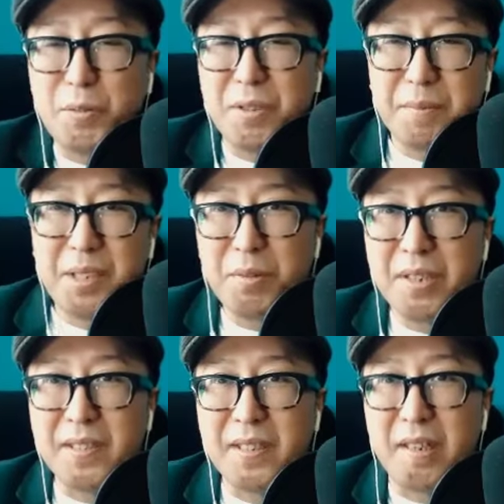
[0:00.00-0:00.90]
you
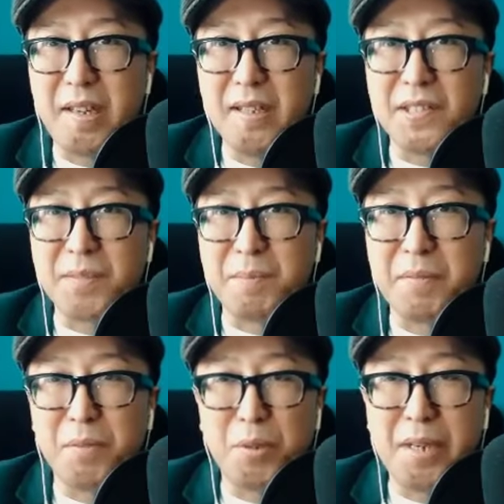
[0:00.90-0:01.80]
were a psychologist
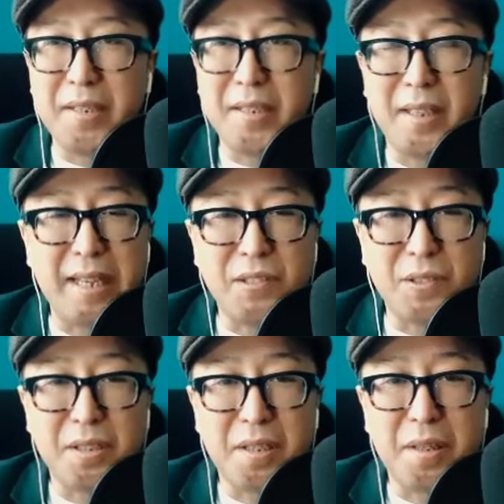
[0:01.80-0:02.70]
before, right? A
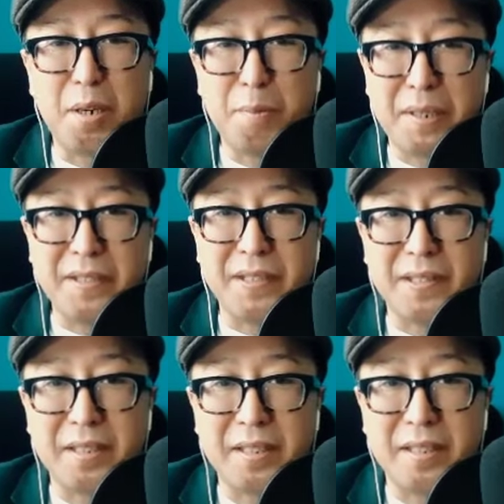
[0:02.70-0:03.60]
lecturer, a therapist?